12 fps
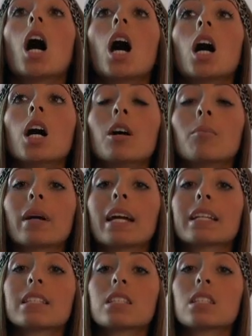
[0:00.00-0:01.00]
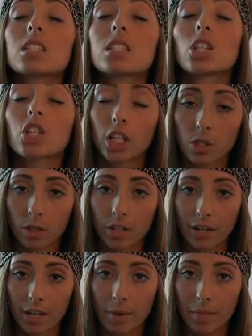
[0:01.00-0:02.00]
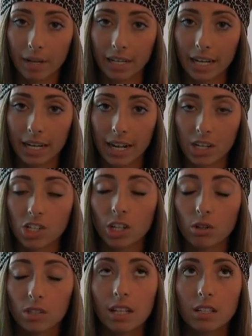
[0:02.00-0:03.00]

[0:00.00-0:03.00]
um, it's the shirts were created by Mary Kate and Ashley Olsen.